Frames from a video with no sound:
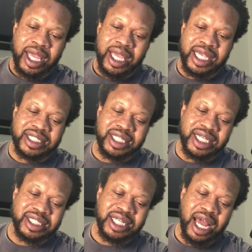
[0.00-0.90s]
Is
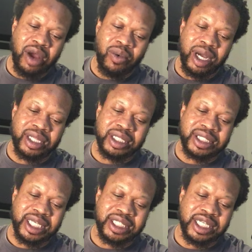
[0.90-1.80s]
this not what the
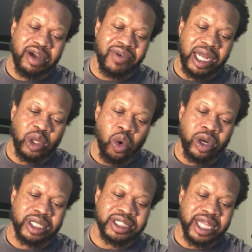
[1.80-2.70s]
teaching of our Lord
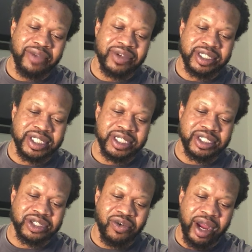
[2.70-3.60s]
and Savior
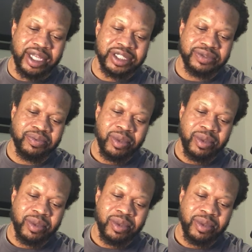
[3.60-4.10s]
Jesus Christ?